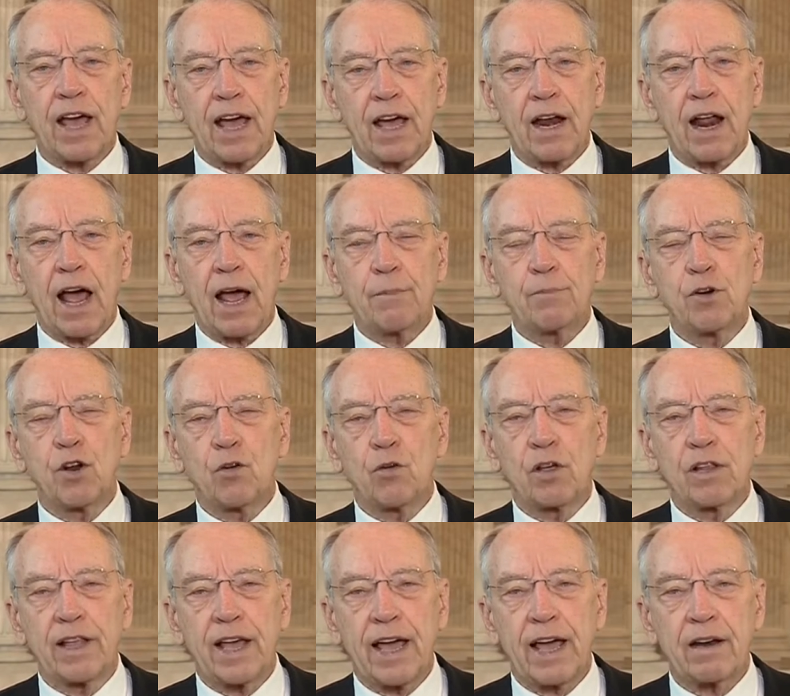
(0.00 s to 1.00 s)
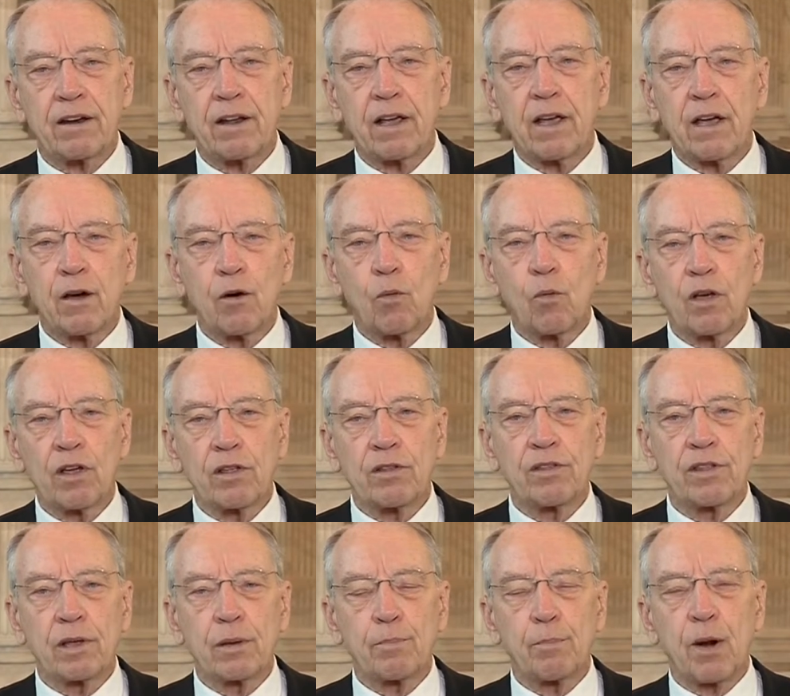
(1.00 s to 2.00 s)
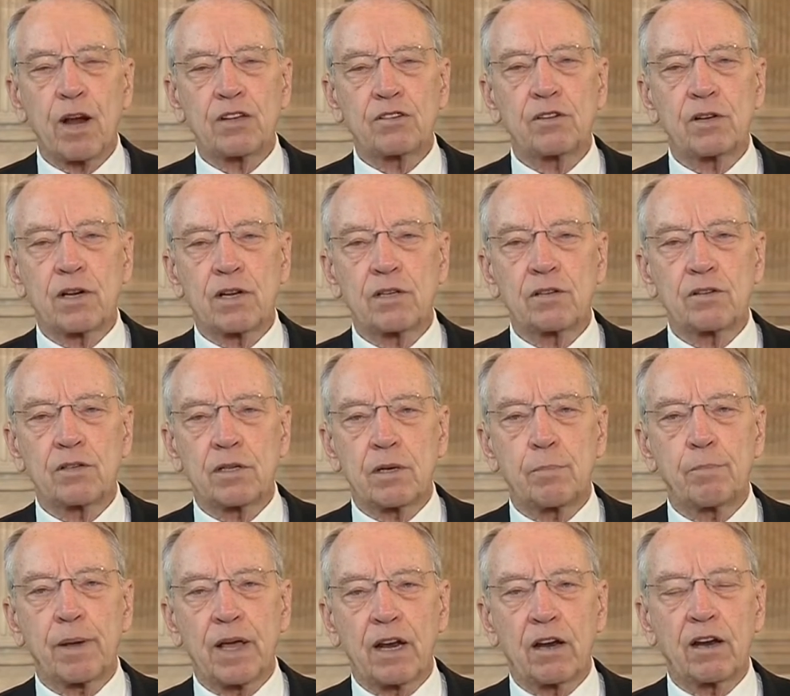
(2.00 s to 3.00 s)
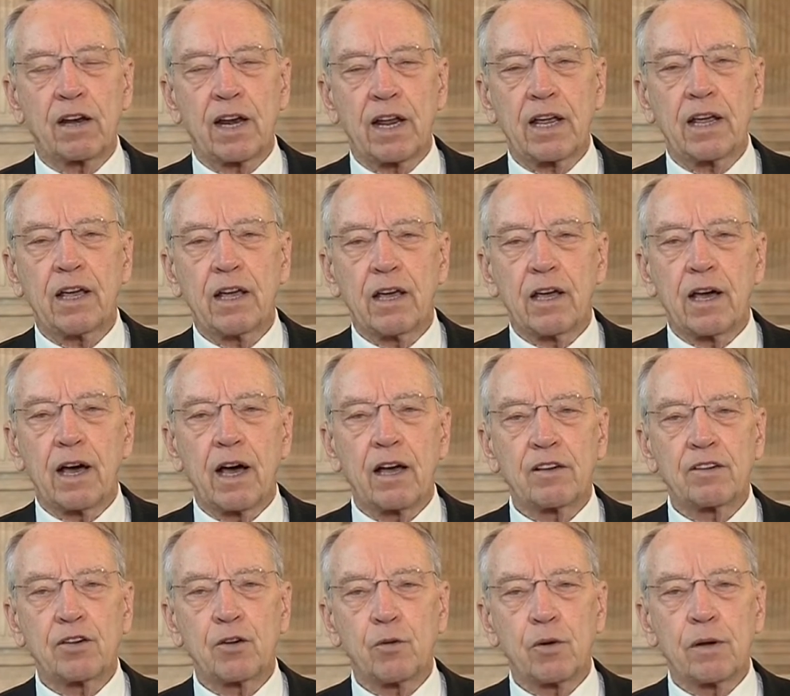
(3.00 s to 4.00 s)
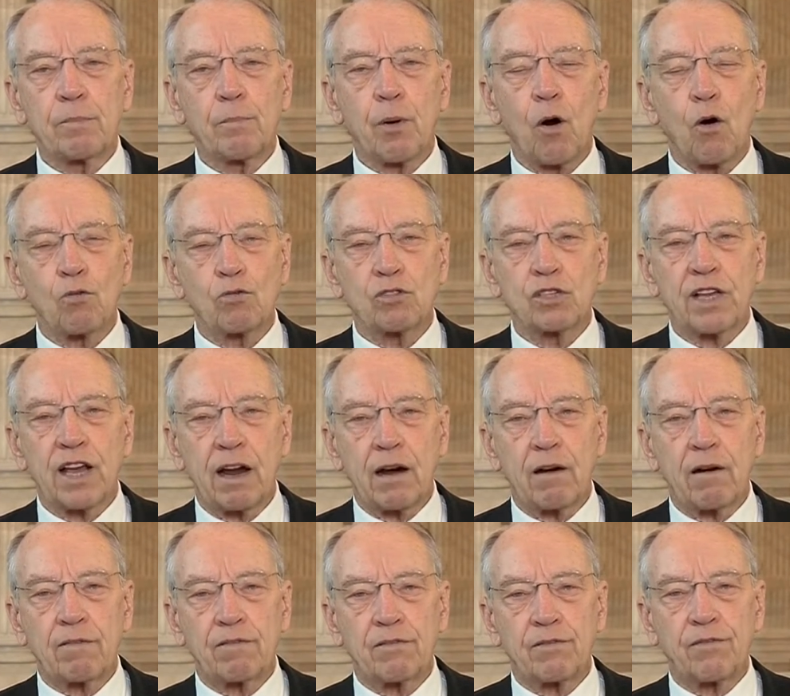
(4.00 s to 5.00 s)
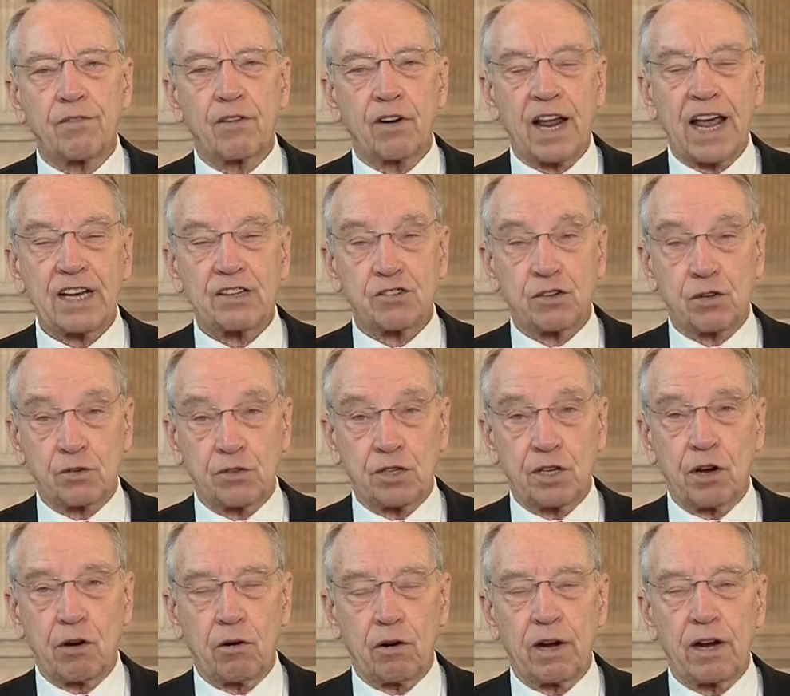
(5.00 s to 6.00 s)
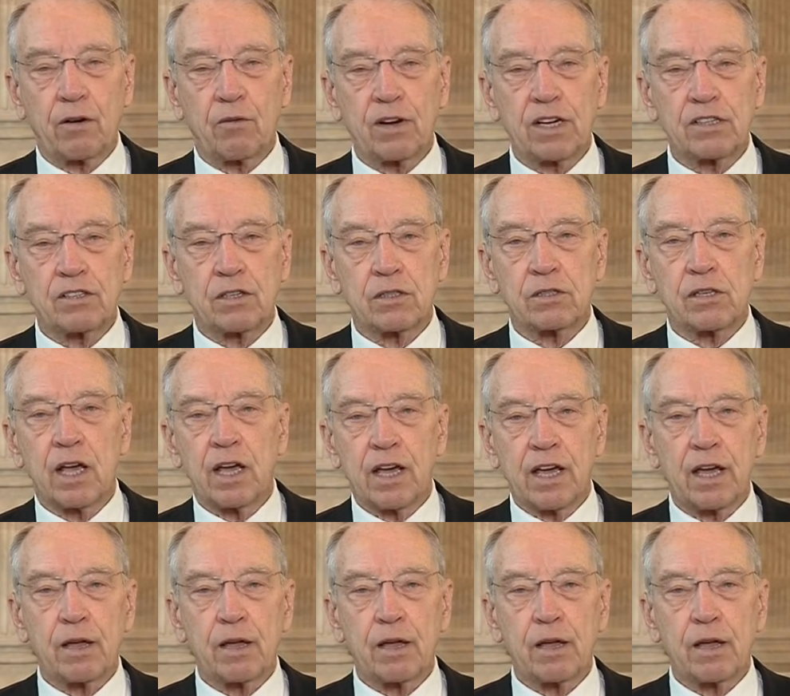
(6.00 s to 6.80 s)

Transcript: that. I'm doing that with the President's ability to impose tariffs for national security reasons.